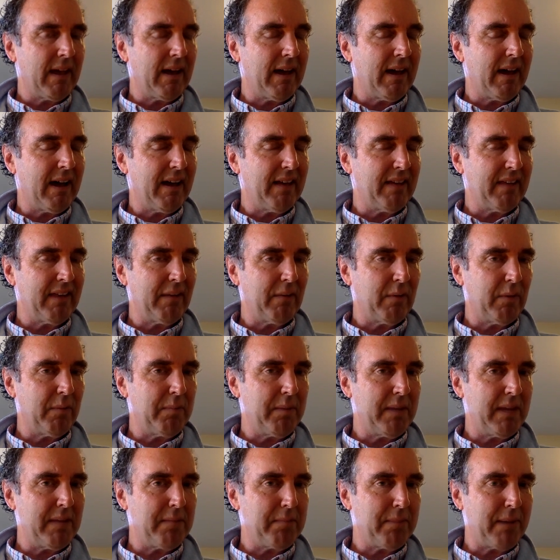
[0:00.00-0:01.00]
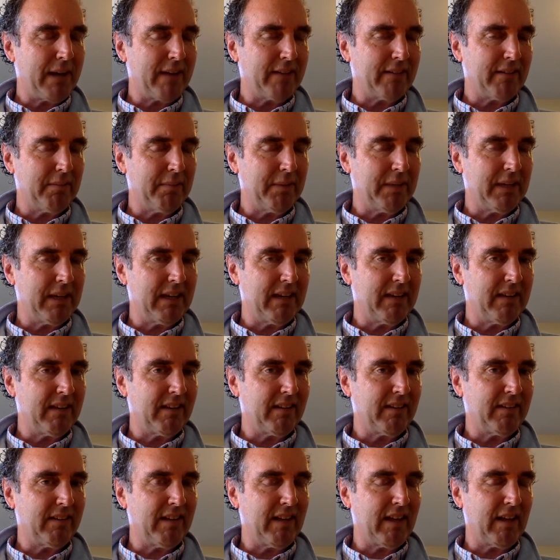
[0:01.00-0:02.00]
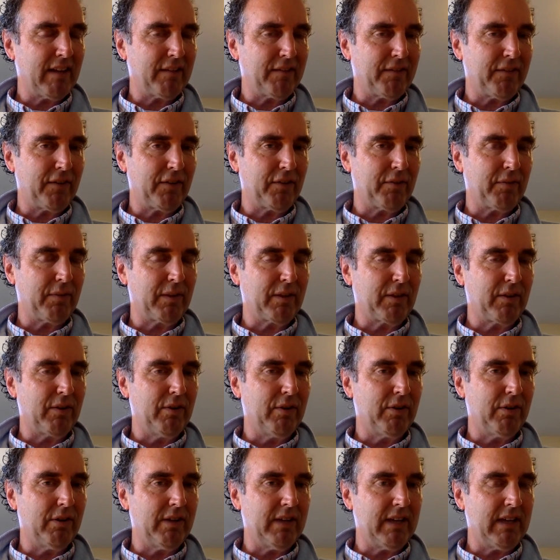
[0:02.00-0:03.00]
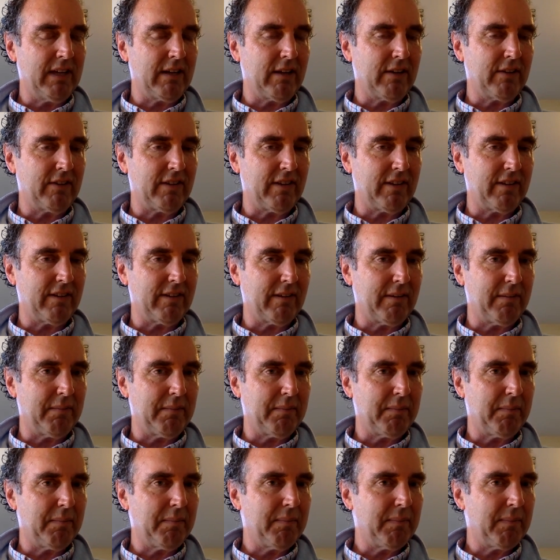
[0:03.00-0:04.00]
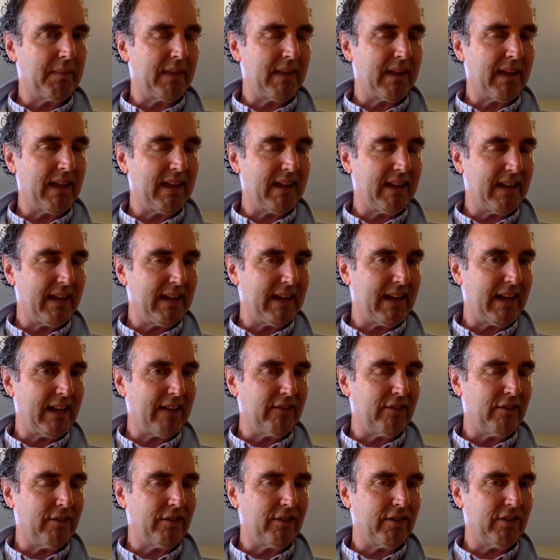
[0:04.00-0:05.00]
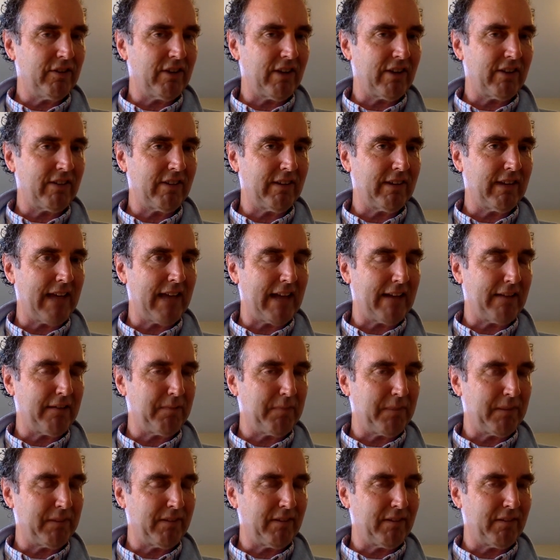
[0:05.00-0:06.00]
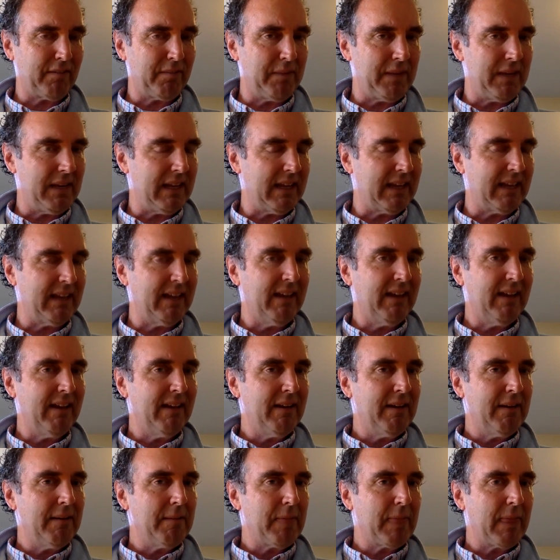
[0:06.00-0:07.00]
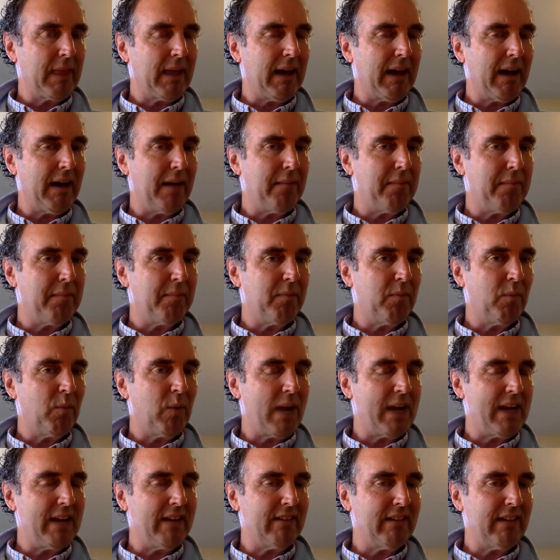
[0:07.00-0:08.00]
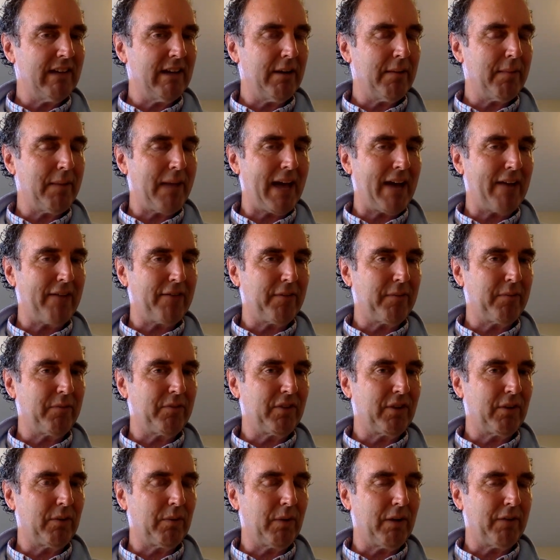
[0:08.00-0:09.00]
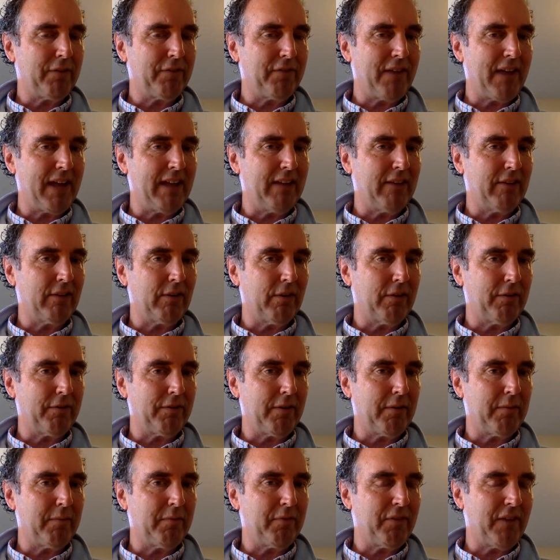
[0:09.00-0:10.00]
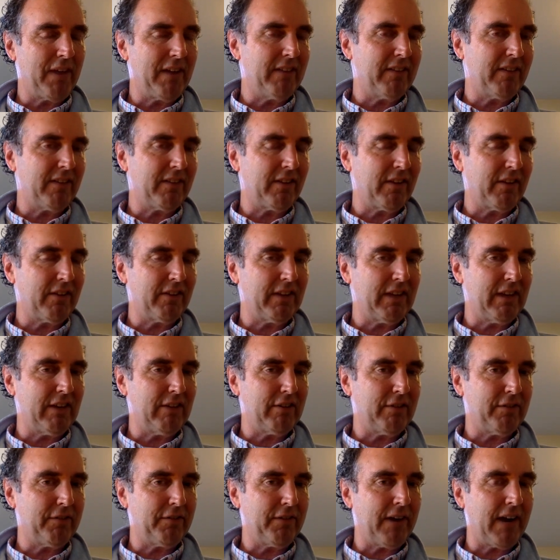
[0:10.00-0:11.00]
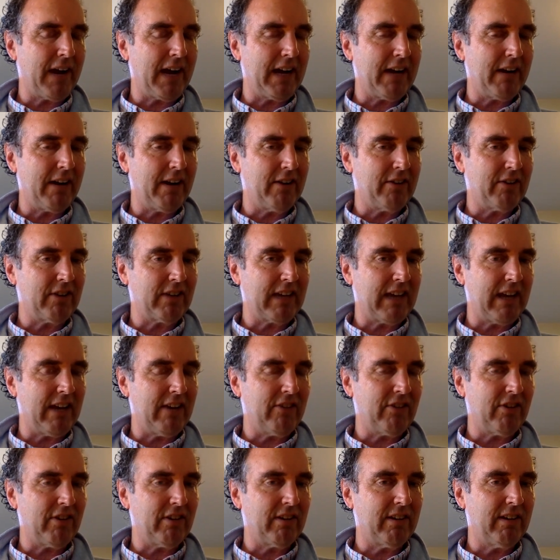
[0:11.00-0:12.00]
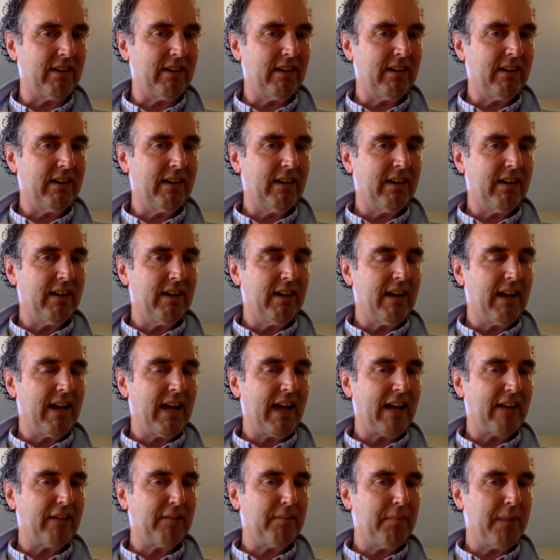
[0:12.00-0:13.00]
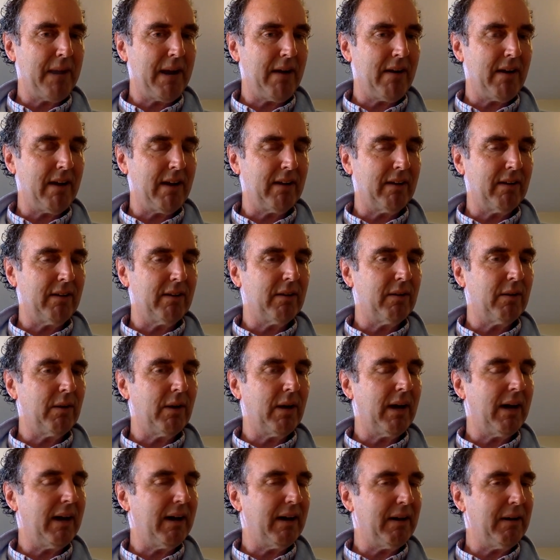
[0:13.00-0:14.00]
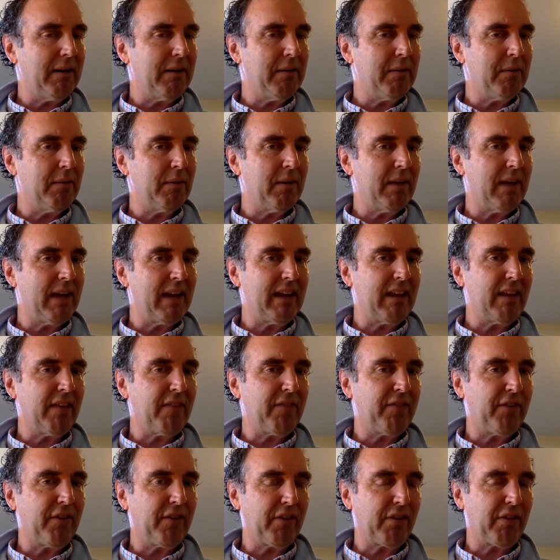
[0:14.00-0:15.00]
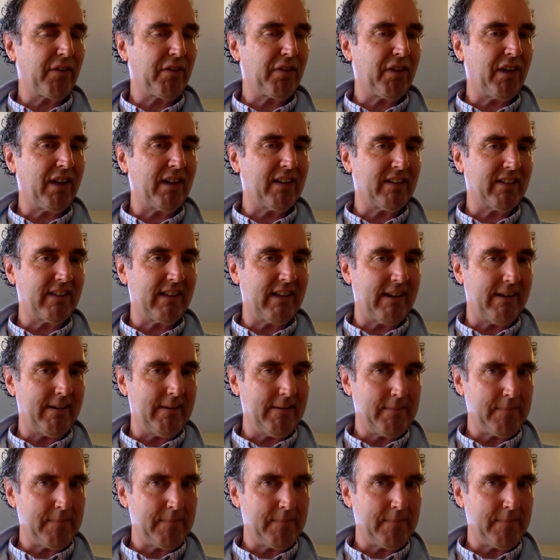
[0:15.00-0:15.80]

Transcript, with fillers: uh, that would be possibly in the CS First with Google ecosystem. And as you suggested last business meeting, uh, waiting to hear back from Sidwell Friends or from Friends Association for Higher Education has merit. Uh, any further thoughts there?